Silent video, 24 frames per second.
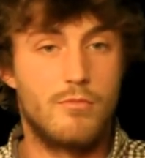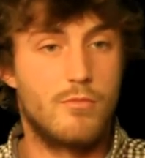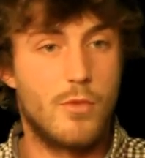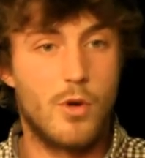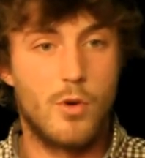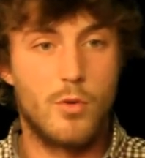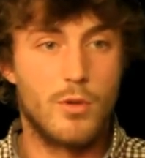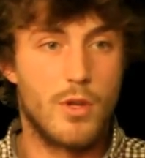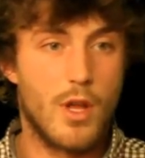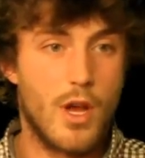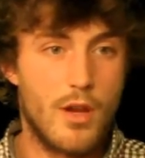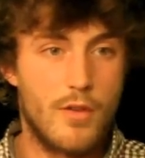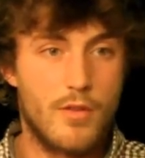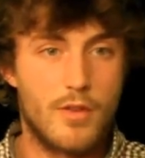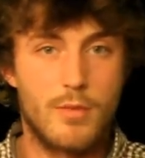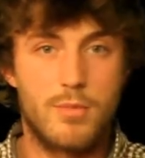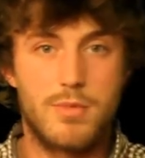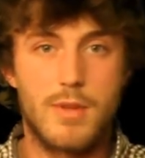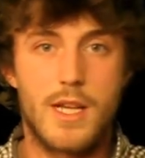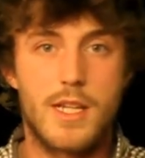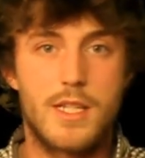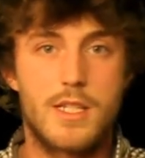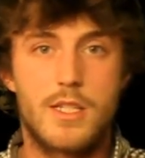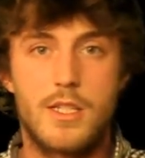all over the
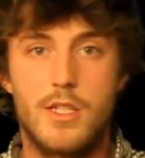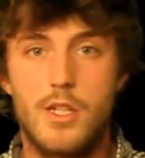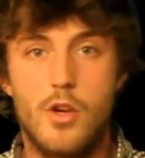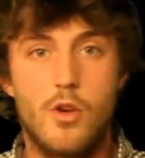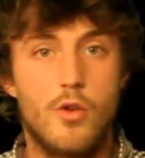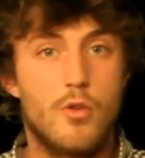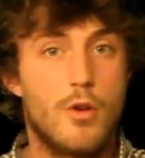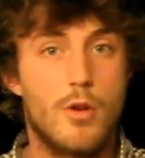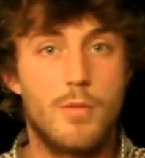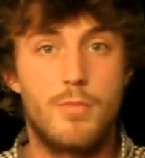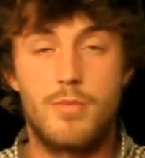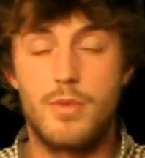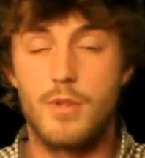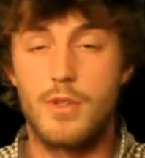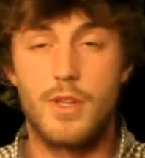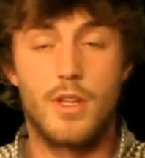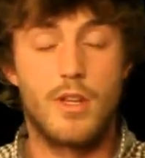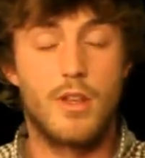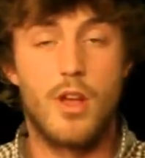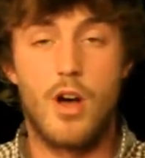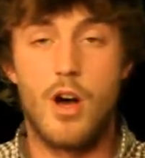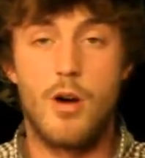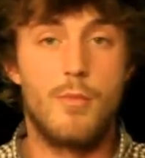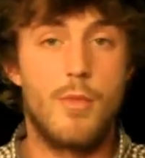place, Europe, and
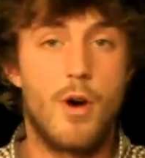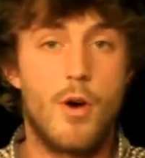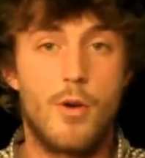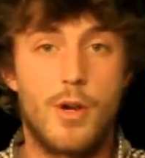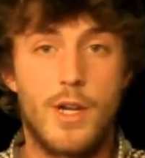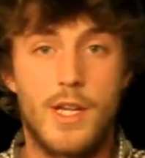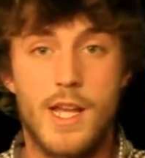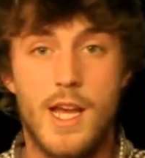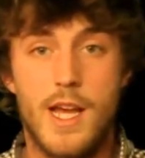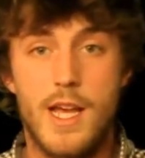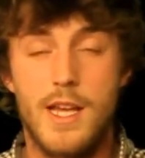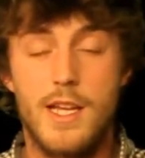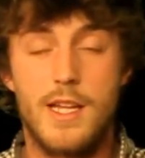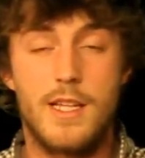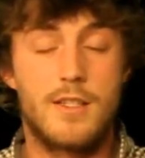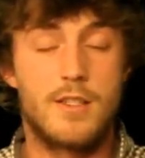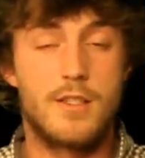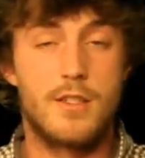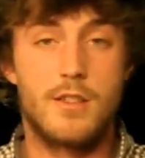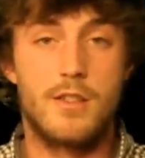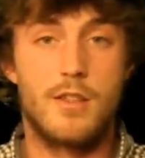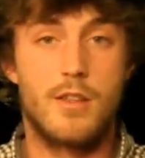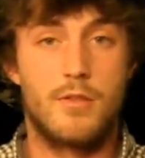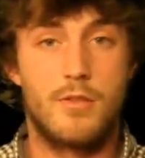a lot of
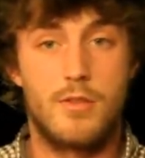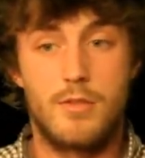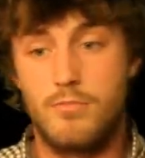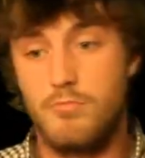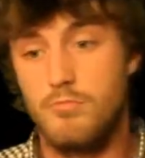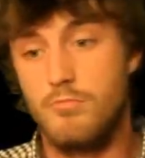multi-days and